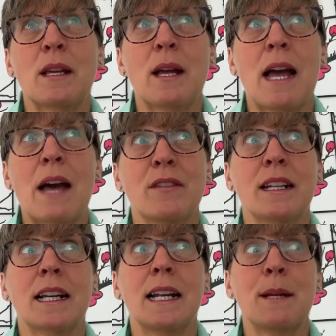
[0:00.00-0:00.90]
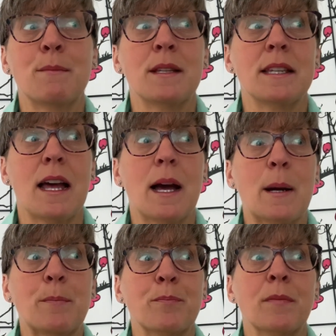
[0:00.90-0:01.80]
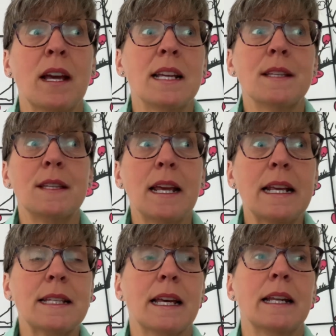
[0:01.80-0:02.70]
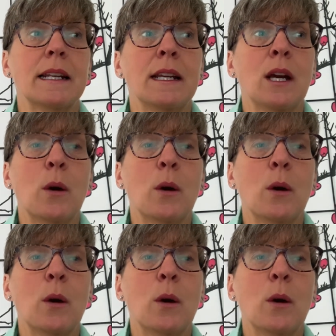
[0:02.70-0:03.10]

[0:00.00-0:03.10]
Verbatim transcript: they have an eclipse um, season,